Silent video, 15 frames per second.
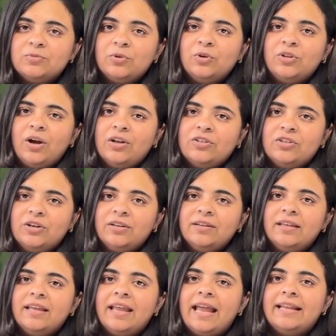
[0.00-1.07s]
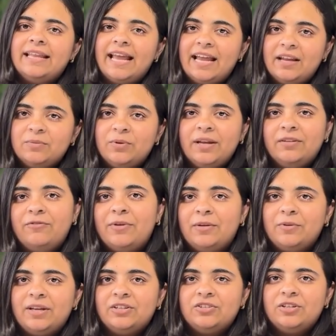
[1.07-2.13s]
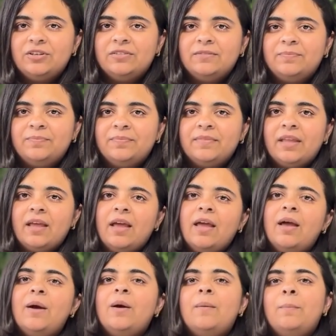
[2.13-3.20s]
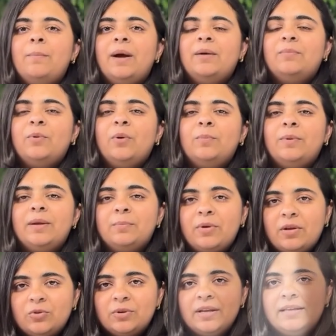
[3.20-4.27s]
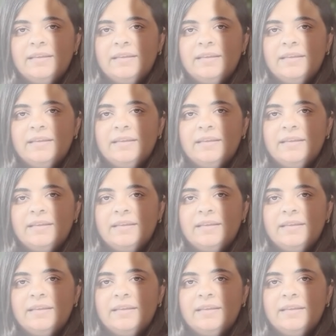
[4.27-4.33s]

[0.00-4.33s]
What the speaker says: production, and airway inflammation. But for people with